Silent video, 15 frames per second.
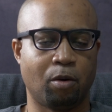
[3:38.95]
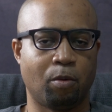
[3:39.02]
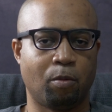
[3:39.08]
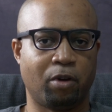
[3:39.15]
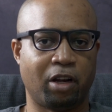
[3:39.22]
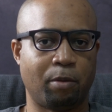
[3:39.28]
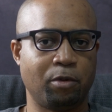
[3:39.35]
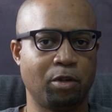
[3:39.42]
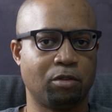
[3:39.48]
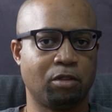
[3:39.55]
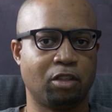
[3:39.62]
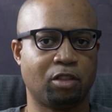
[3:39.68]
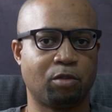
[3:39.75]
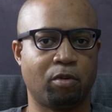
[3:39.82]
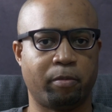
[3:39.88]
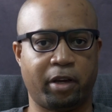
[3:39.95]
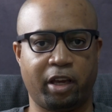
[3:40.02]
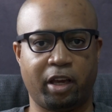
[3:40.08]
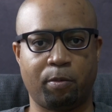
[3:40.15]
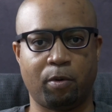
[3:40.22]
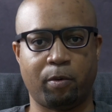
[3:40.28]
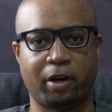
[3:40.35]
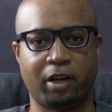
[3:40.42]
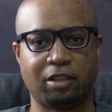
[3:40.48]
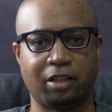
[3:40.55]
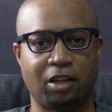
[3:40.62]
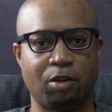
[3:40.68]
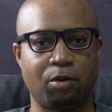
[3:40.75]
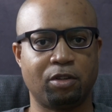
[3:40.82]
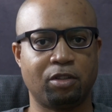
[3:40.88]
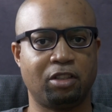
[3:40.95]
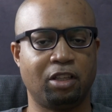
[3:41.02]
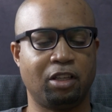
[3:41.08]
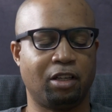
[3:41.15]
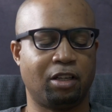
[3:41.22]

when I'm using this with my Apple Watch, I notice the